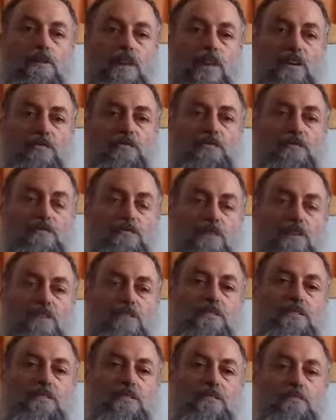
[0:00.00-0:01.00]
If the
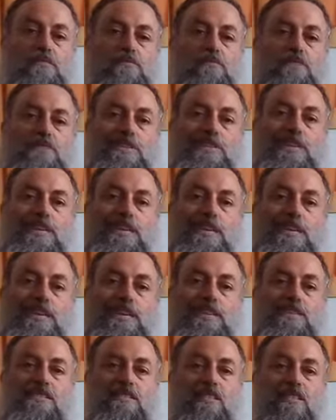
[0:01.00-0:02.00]
vessel
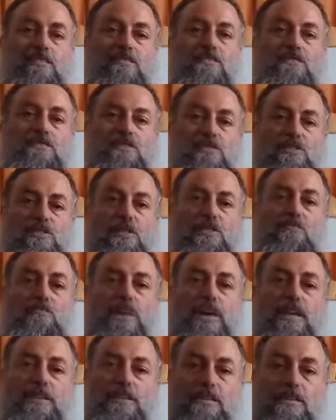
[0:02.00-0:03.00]
is not sufficiently
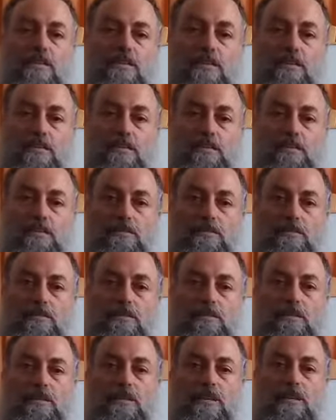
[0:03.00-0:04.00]
ready,
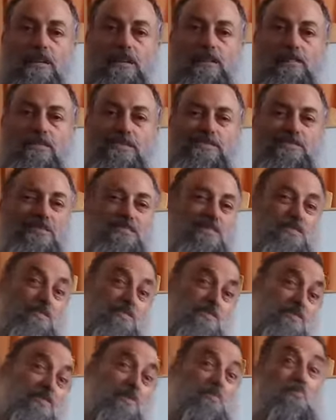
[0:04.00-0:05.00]
it is not
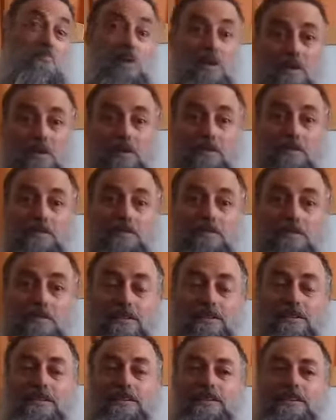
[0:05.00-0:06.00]
sufficiently big,
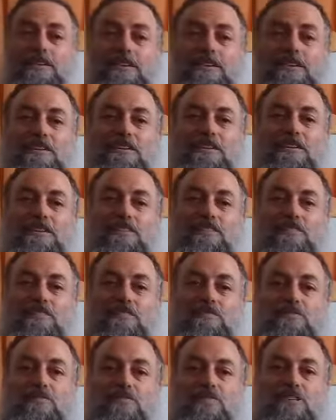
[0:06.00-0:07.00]
is
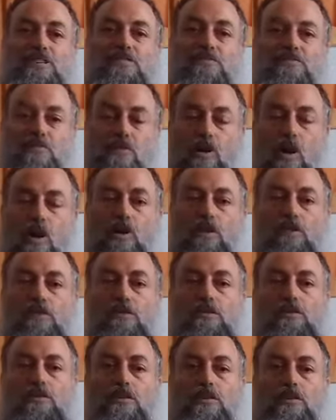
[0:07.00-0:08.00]
not sufficiently strong
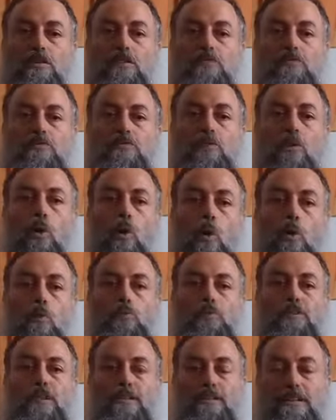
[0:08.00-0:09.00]
to
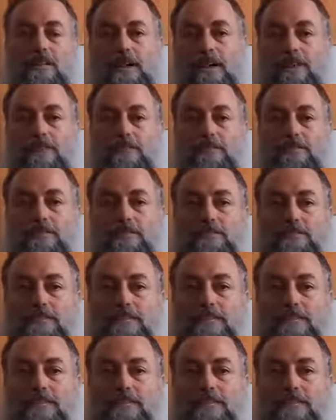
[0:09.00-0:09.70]
hold that light,